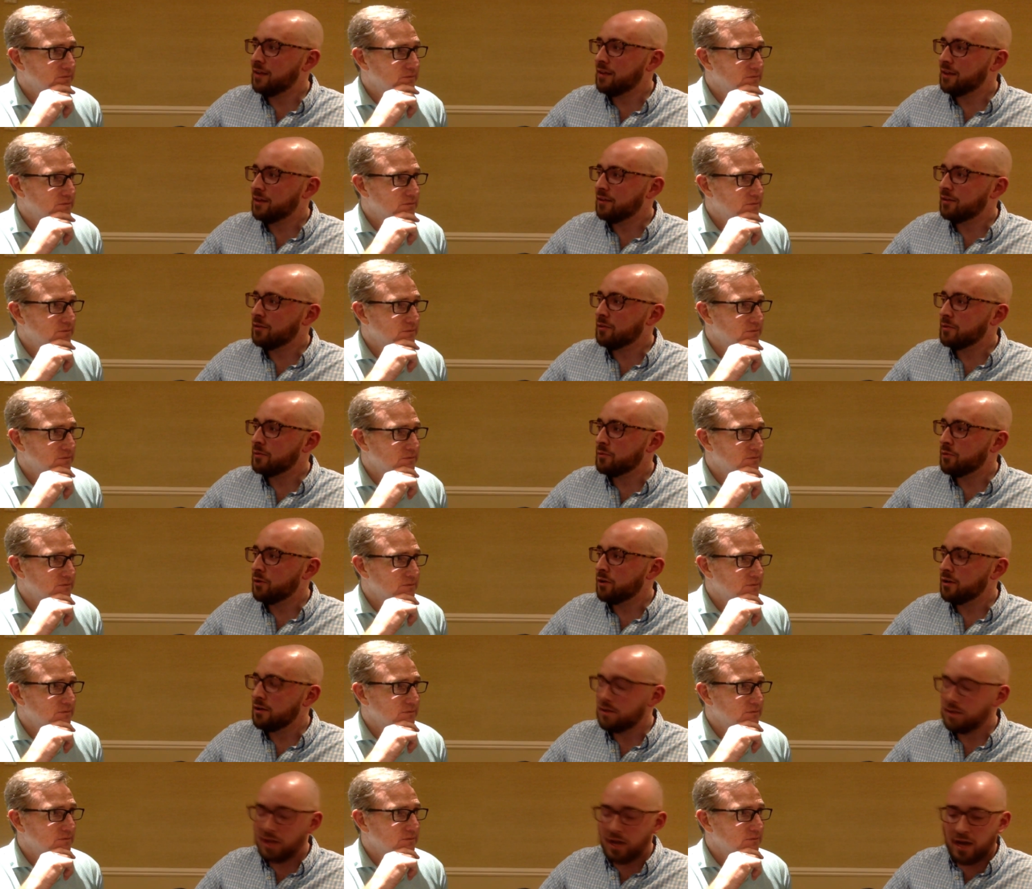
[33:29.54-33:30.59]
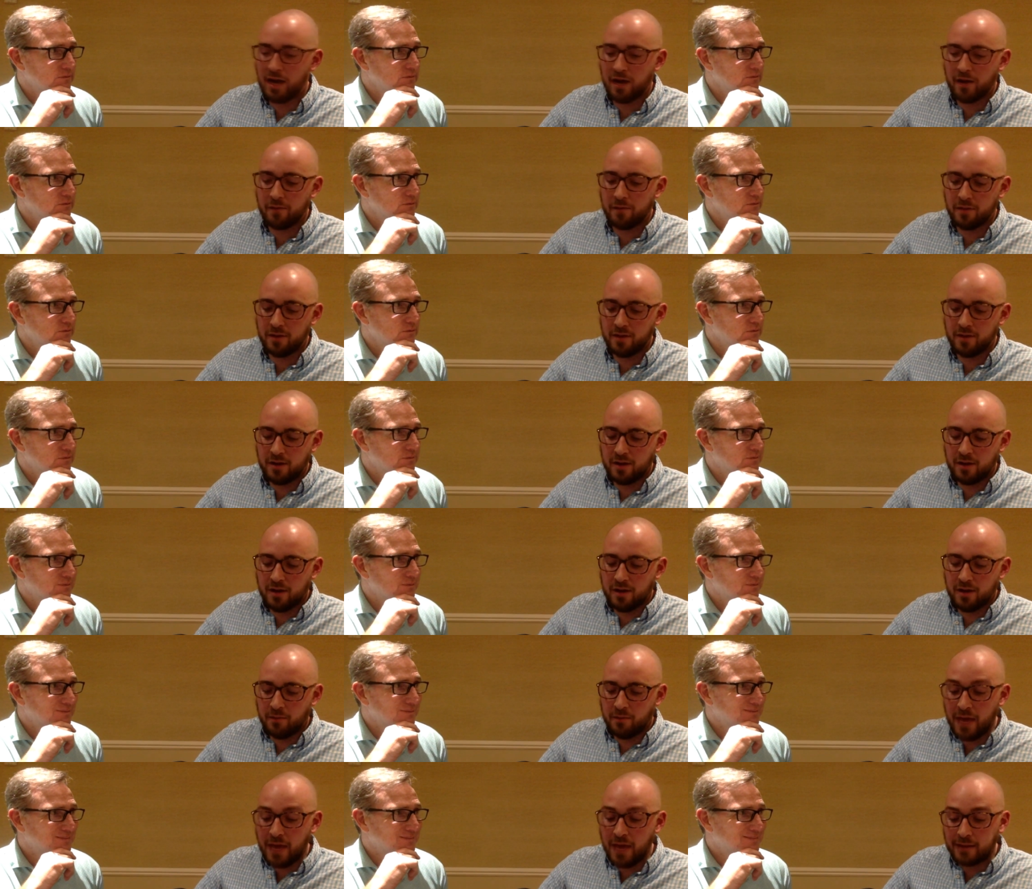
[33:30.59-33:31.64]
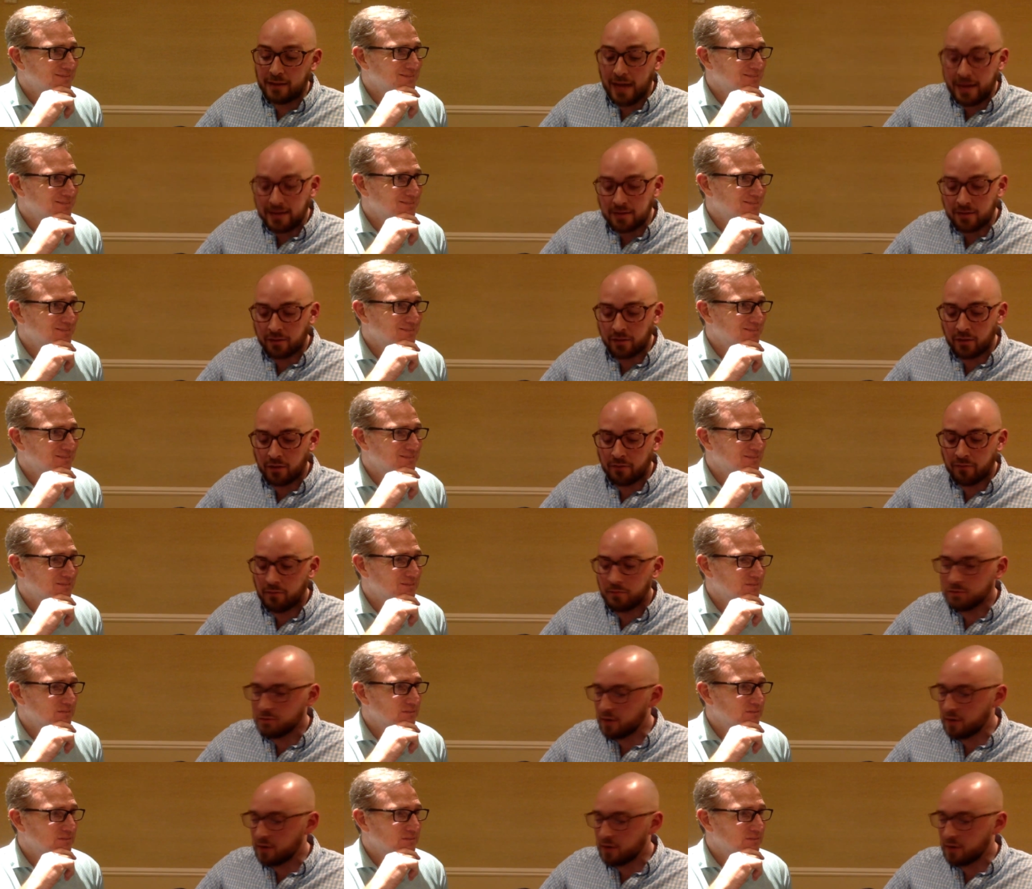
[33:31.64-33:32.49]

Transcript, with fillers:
Speaker 1: I think, a little bit more. Um, yeah, lots to learn from